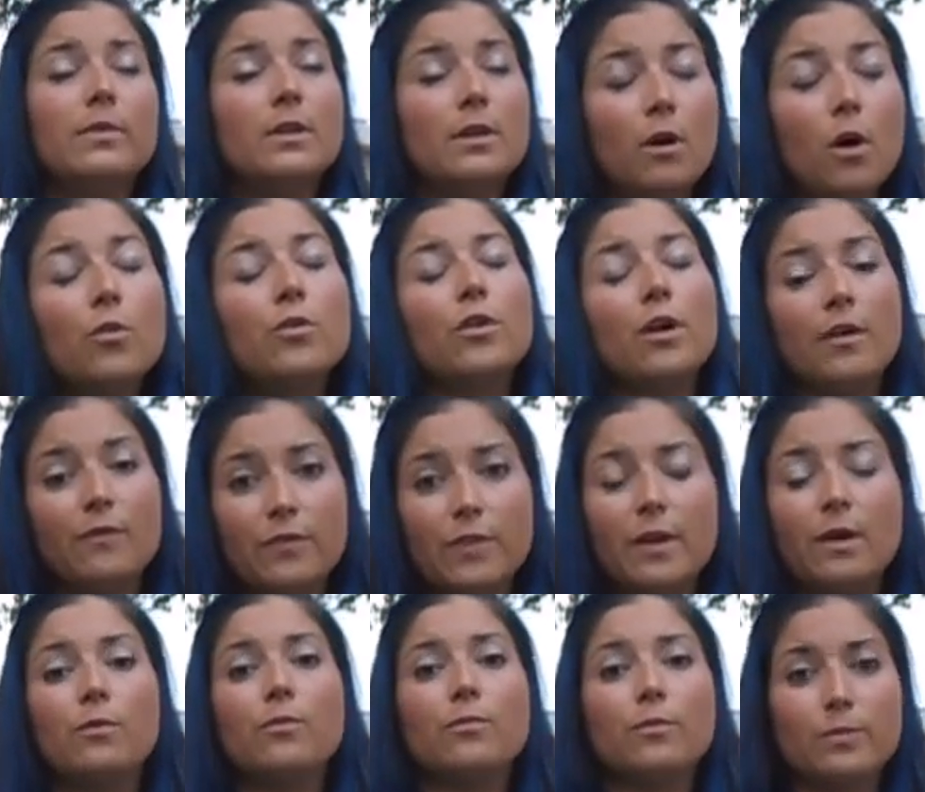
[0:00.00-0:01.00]
the owner of
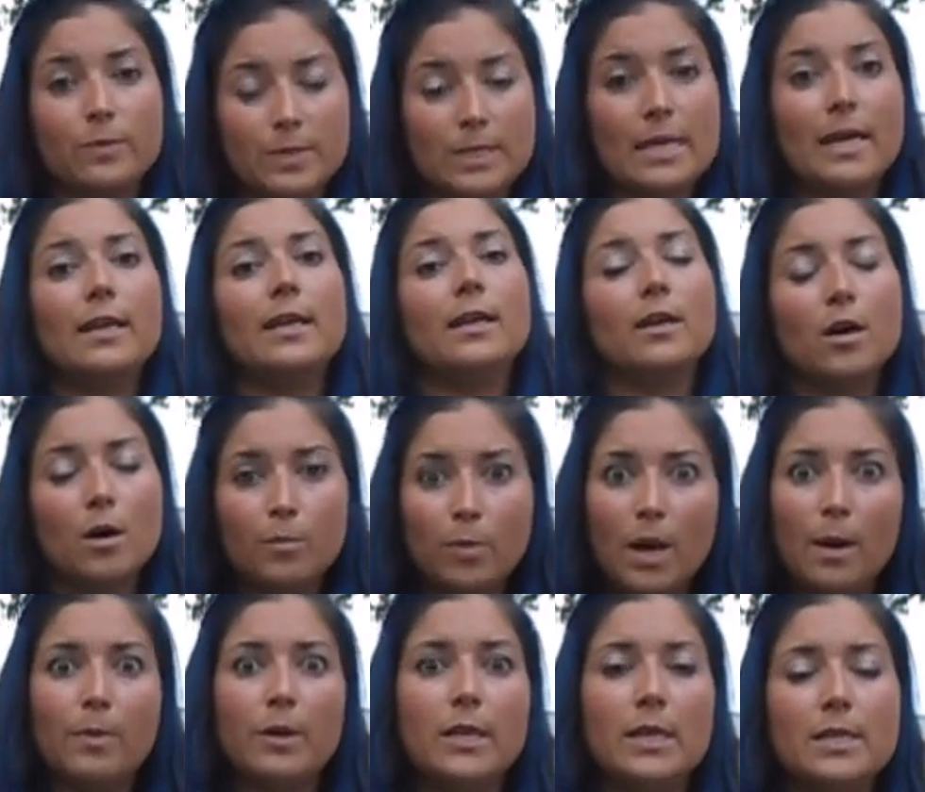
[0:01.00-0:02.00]
the said income
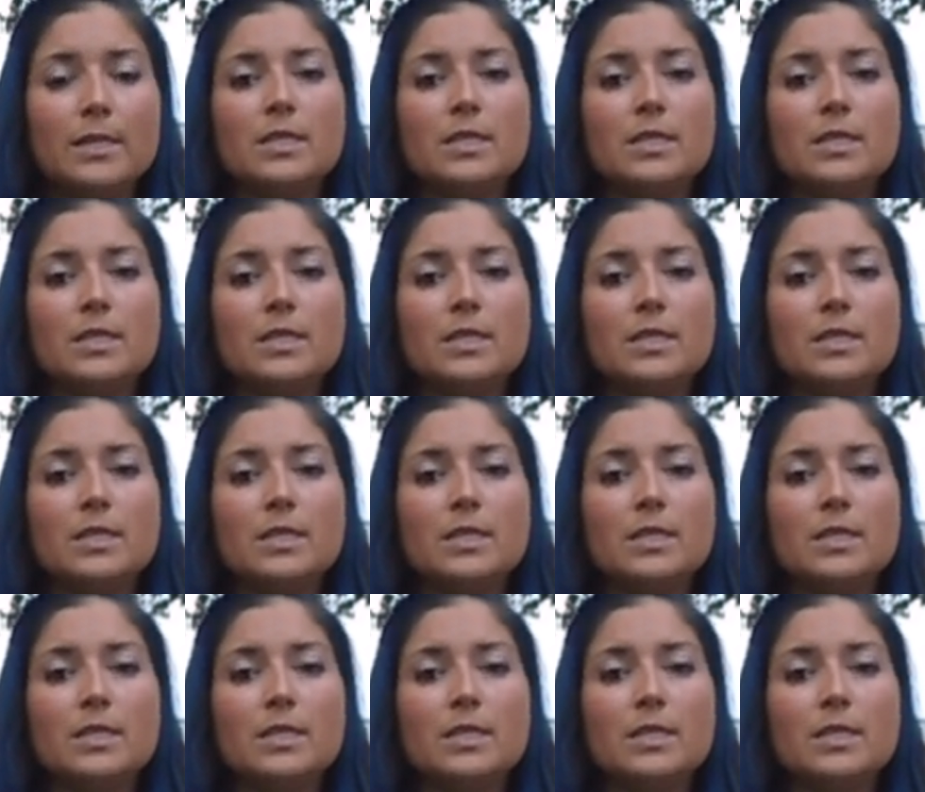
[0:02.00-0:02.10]
property